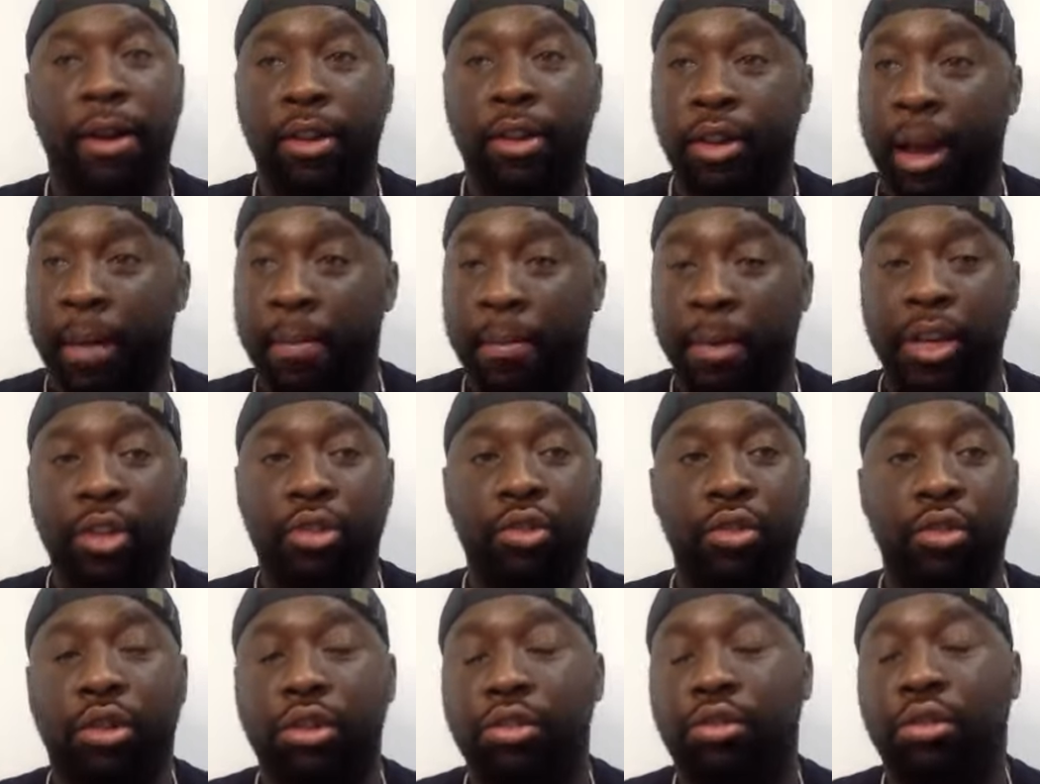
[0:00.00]
That means
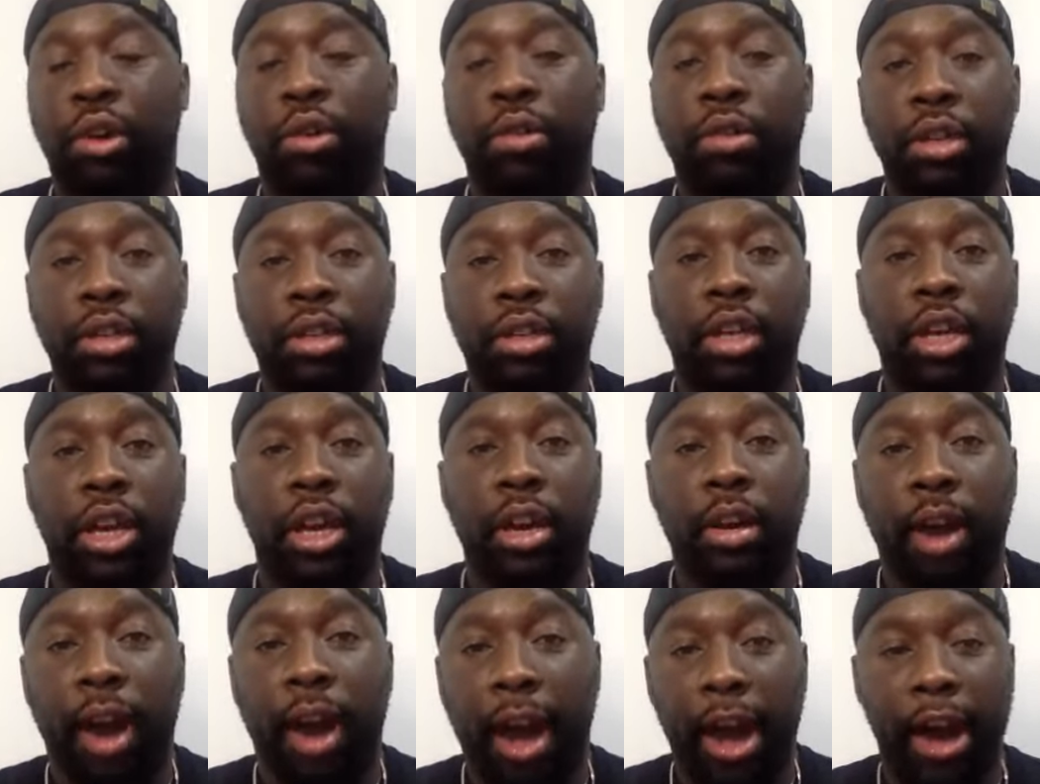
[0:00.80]
you control the
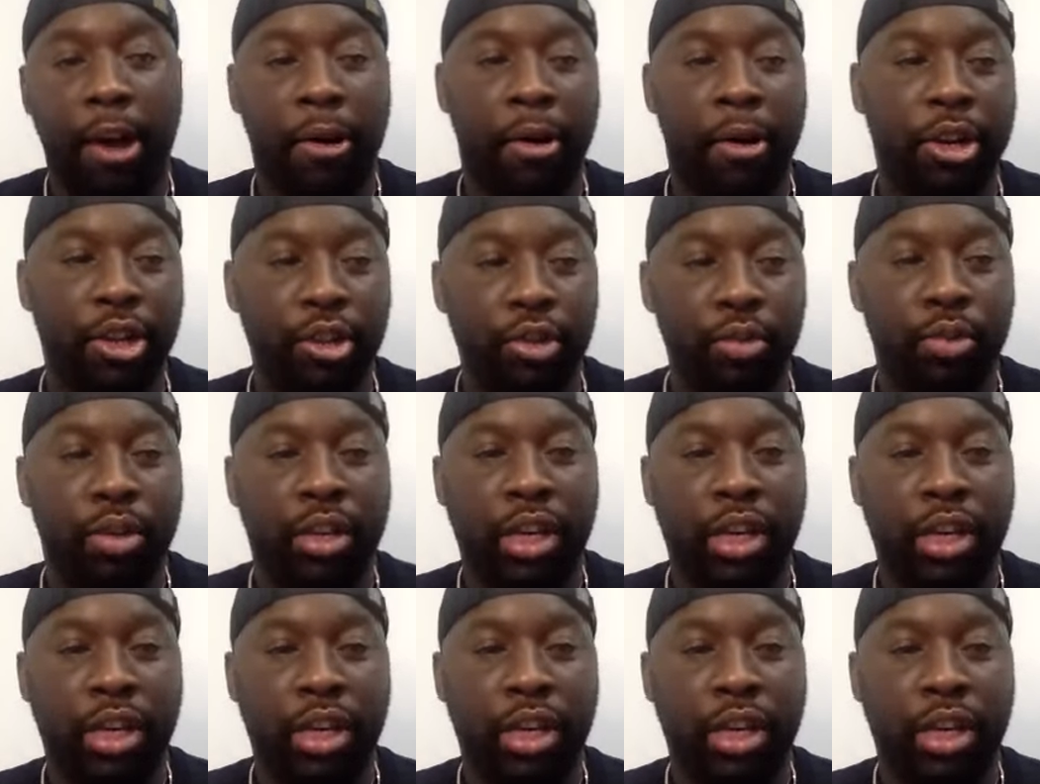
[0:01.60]
team. How are you